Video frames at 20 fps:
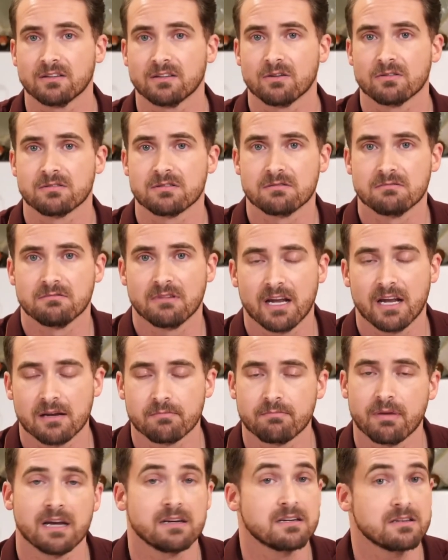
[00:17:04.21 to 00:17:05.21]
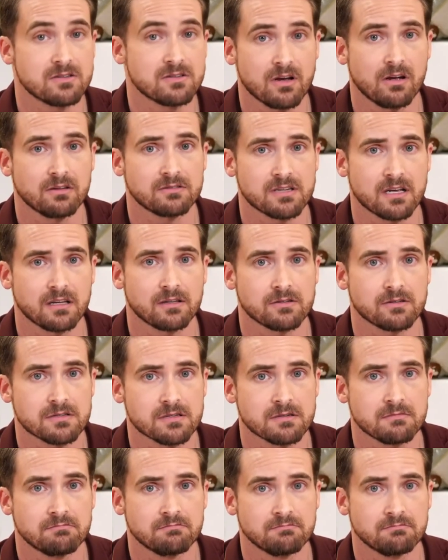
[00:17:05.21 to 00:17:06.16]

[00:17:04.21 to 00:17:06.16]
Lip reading: those hand-painted salt cellars.